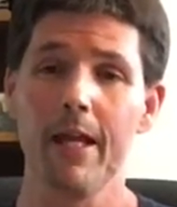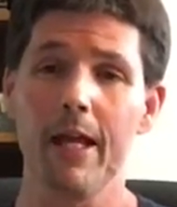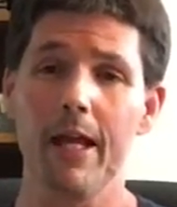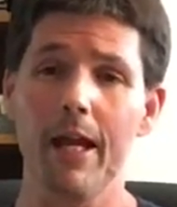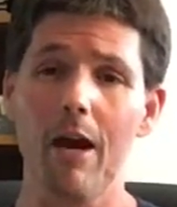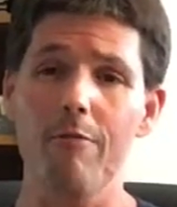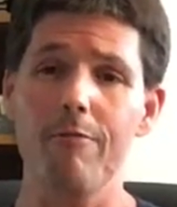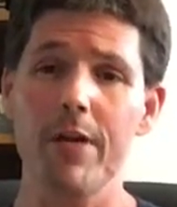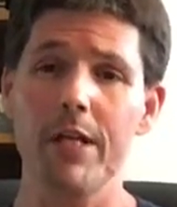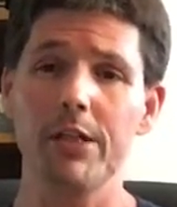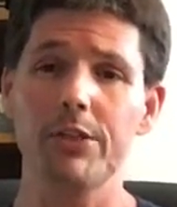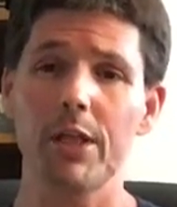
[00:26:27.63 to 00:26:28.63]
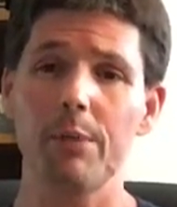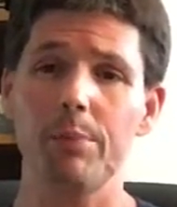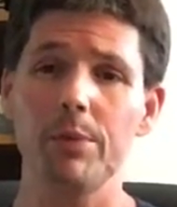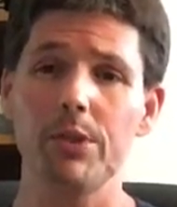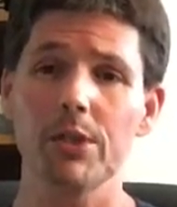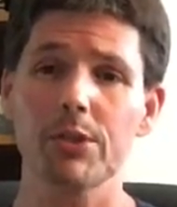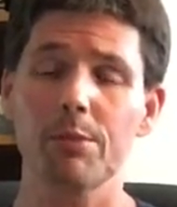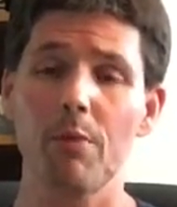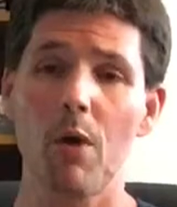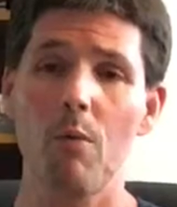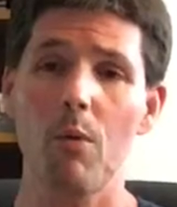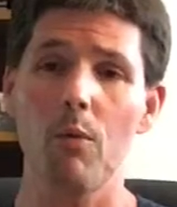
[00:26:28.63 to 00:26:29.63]
And I'll finish up in just a
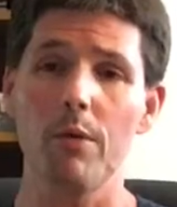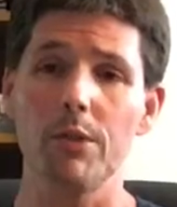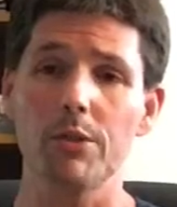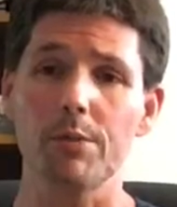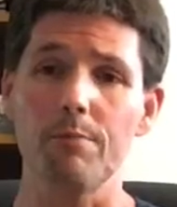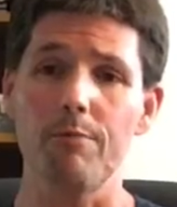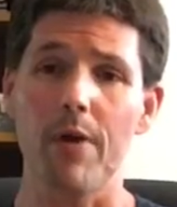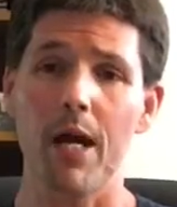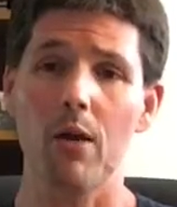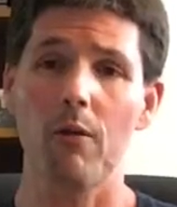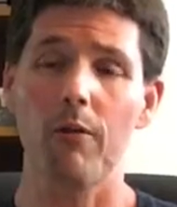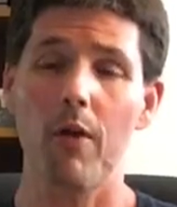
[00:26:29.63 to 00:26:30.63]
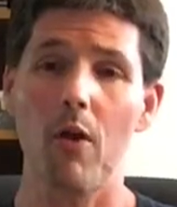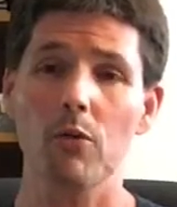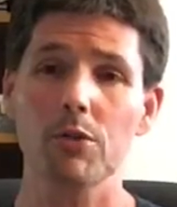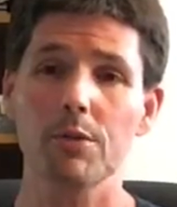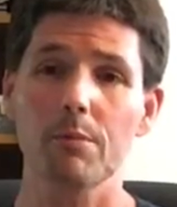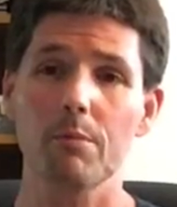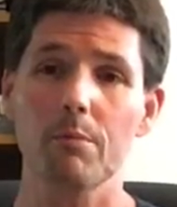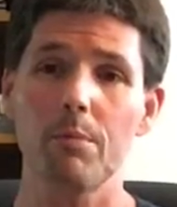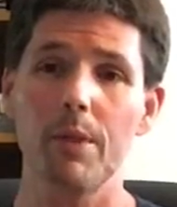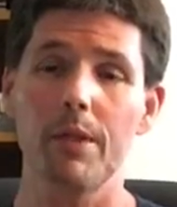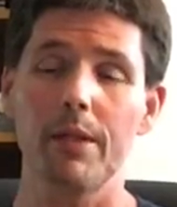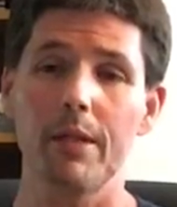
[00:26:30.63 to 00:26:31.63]
moment with just some final thoughts,
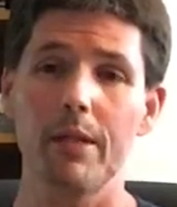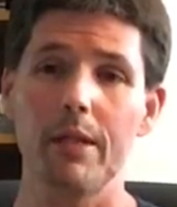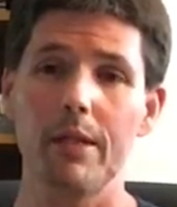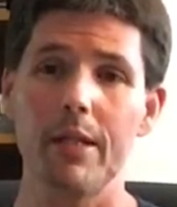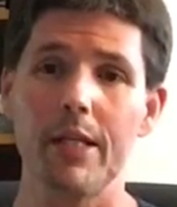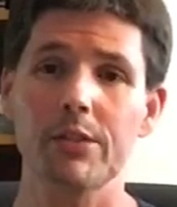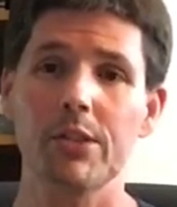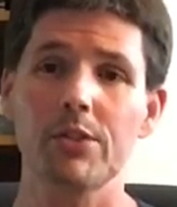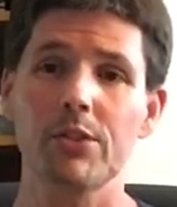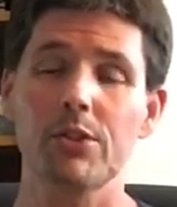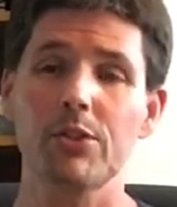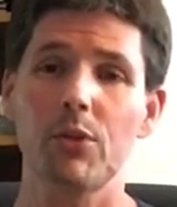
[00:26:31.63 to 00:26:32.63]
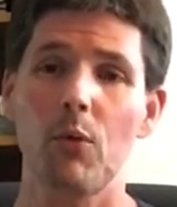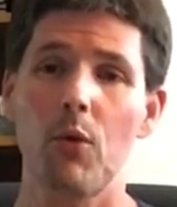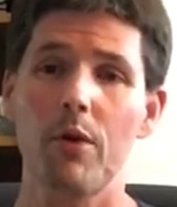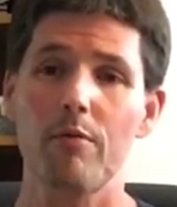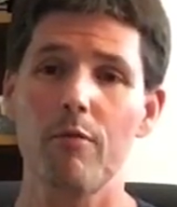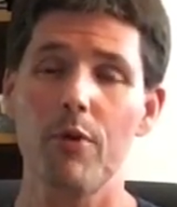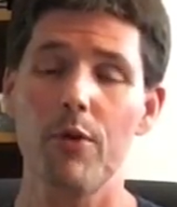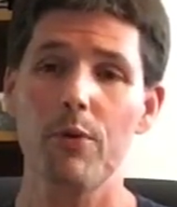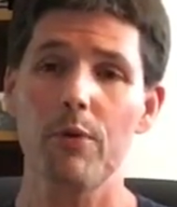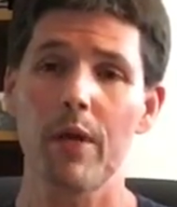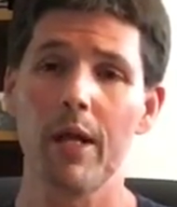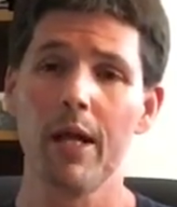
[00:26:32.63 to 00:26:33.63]
but this is the story of Ruth,